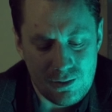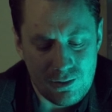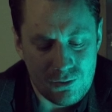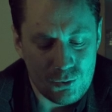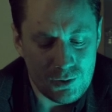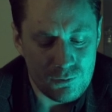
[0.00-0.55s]

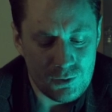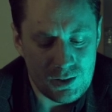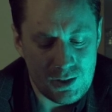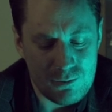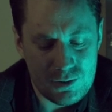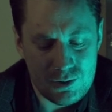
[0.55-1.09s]
I thought it would
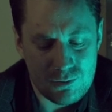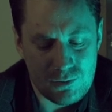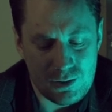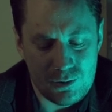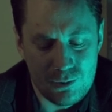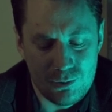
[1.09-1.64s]
give me
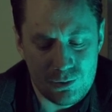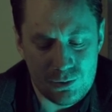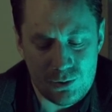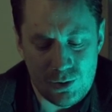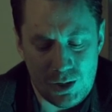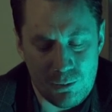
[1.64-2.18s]
something cool to
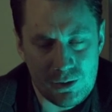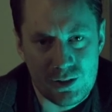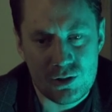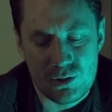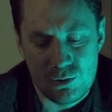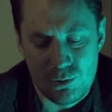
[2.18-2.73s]
talk about
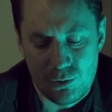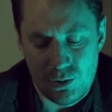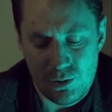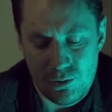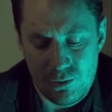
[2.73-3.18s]
at school.